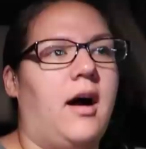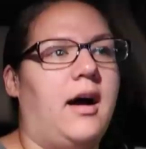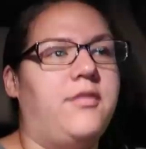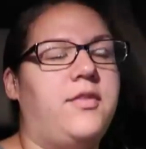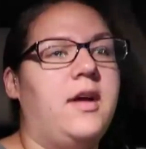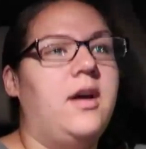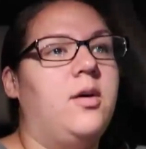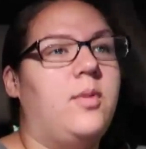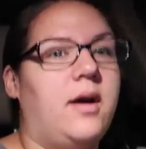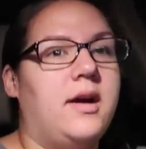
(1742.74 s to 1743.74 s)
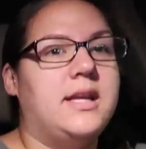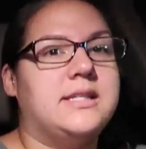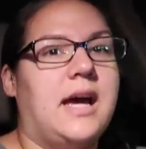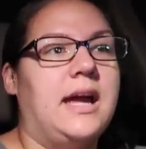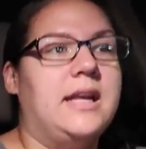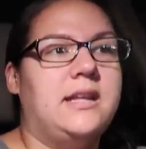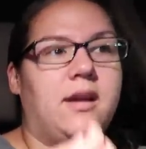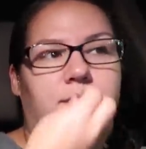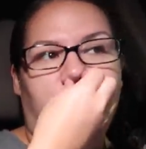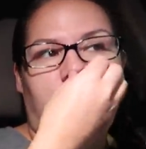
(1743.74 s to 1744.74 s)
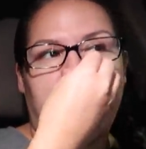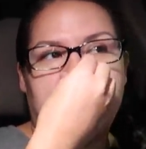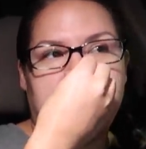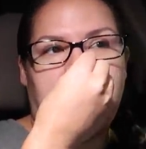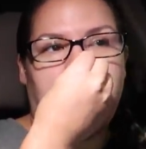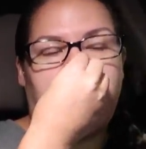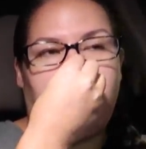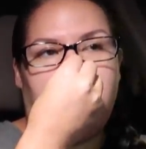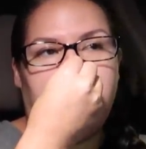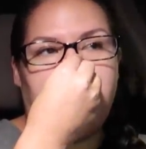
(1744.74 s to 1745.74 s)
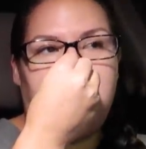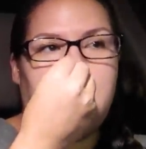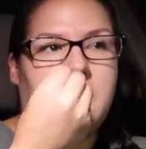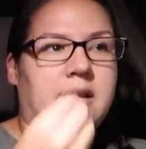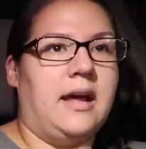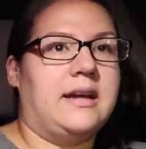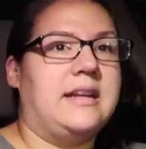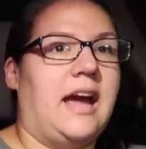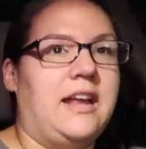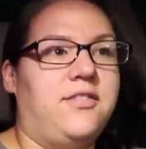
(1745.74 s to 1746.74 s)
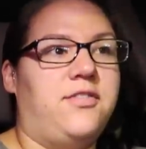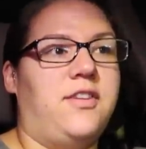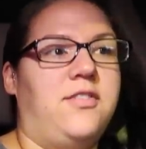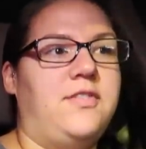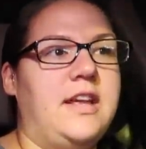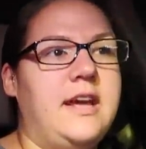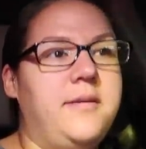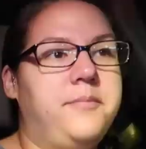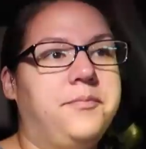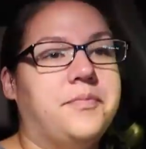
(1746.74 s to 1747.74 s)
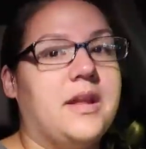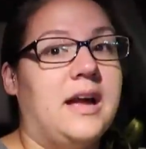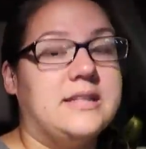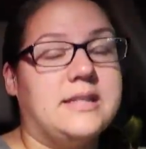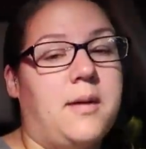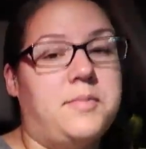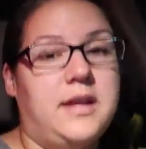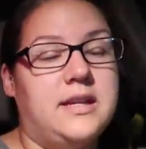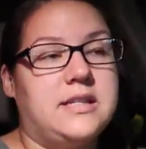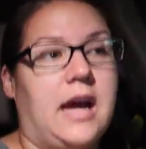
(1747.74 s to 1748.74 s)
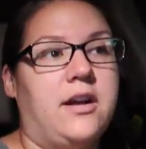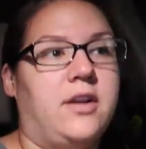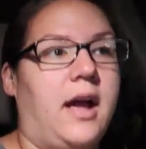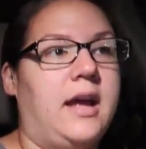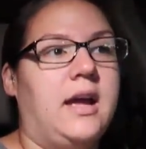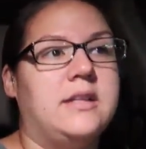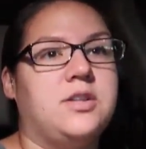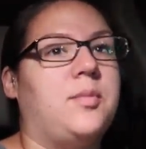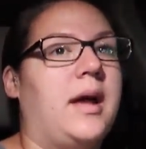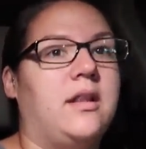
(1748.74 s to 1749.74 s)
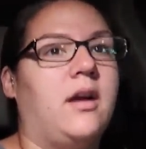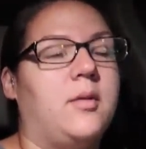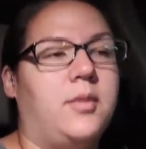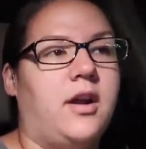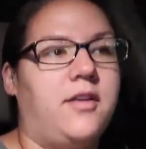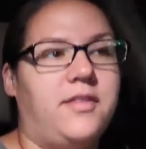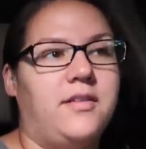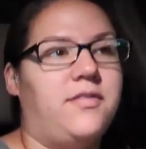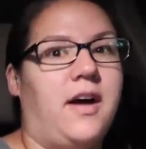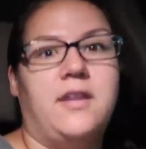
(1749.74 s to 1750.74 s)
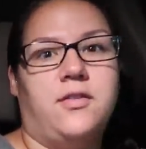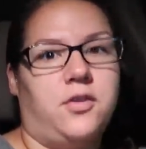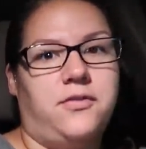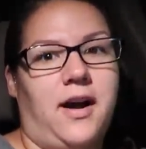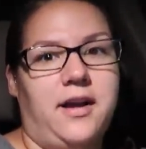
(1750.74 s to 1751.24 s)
off. Whereas I ended up falling asleep probably at like 9:50. I slept the entire night until my alarm went off at 5:05.